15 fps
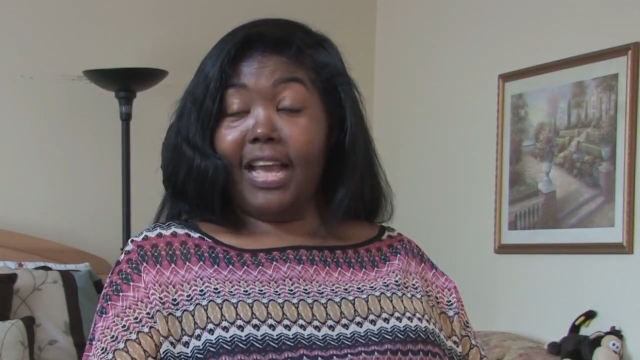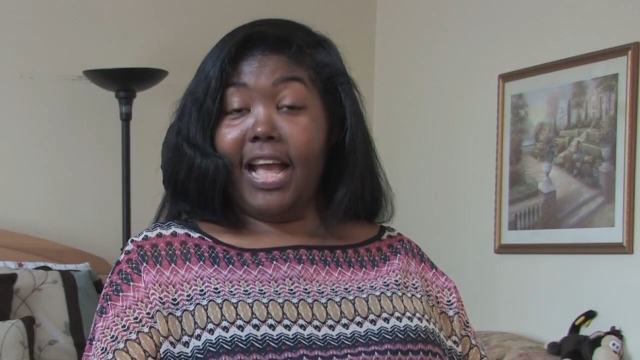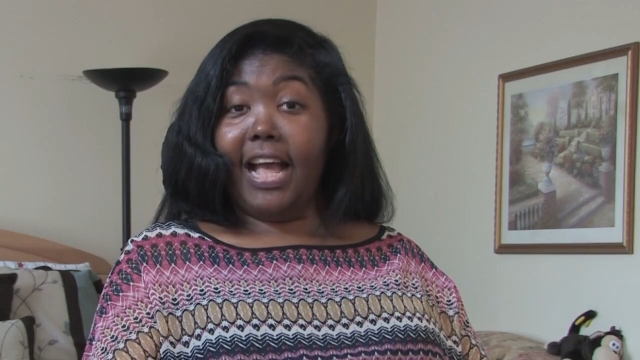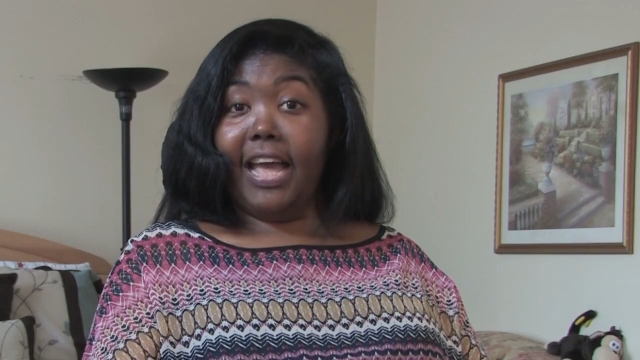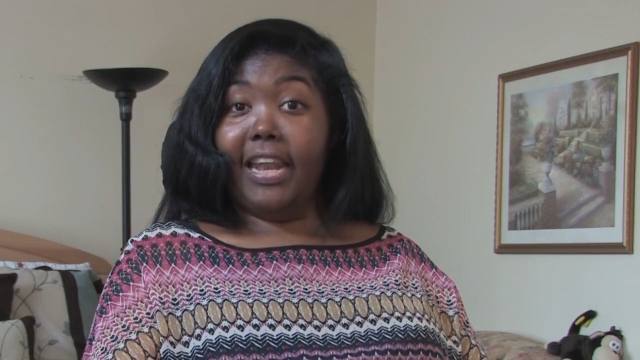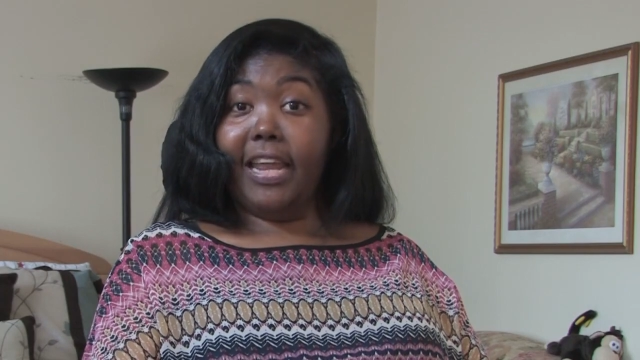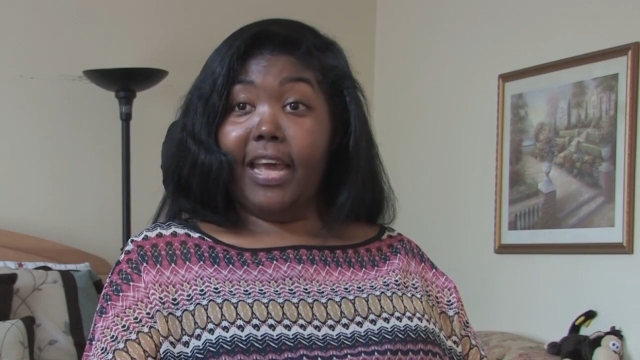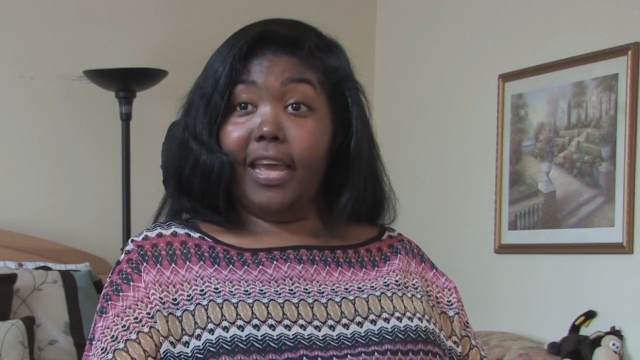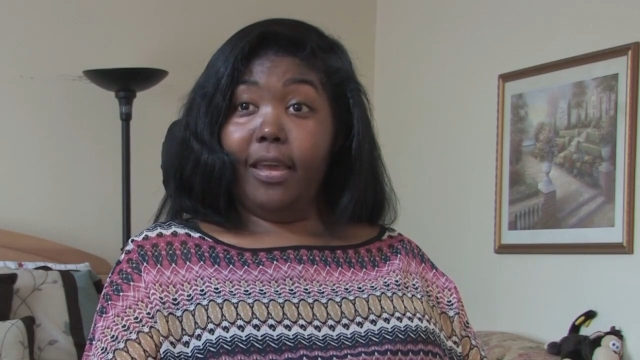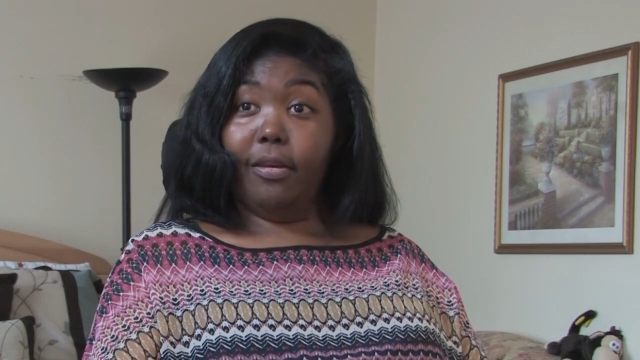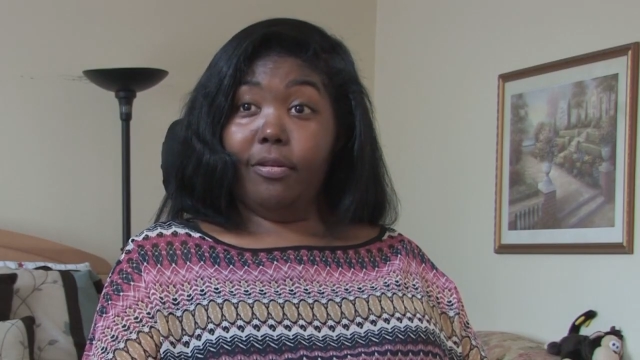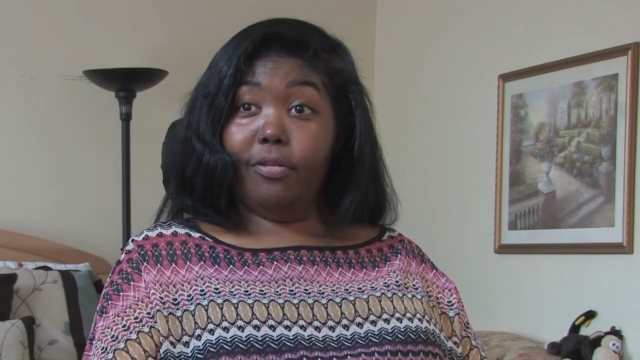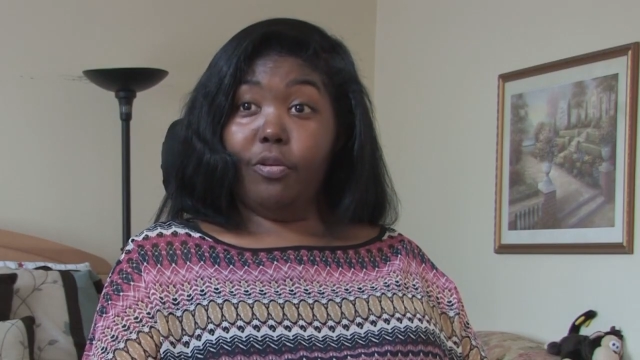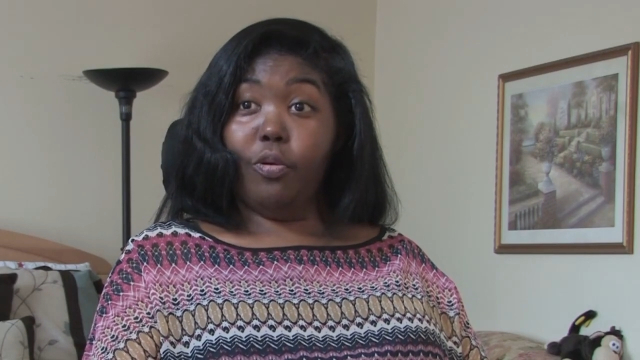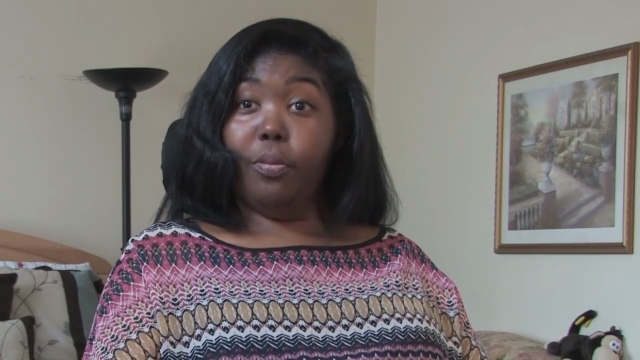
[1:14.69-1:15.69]
and I
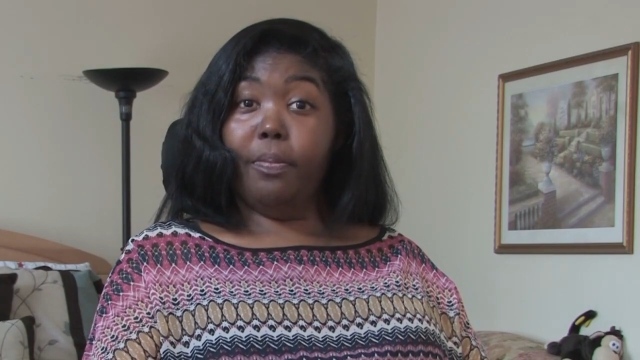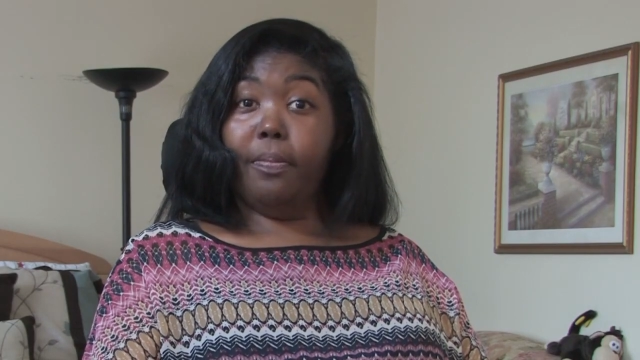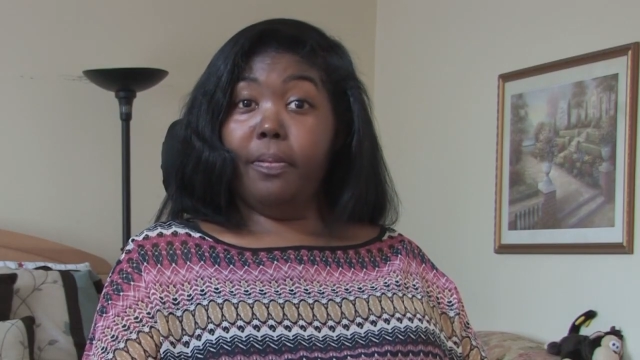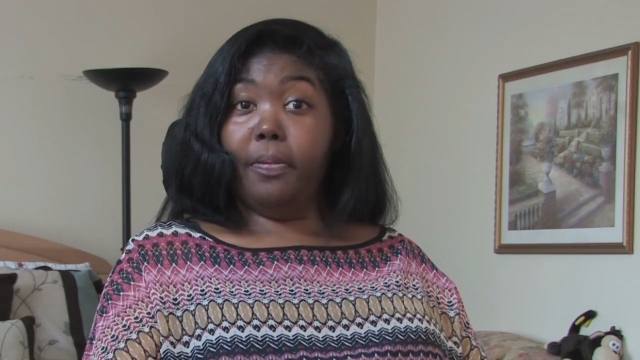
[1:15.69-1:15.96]
hope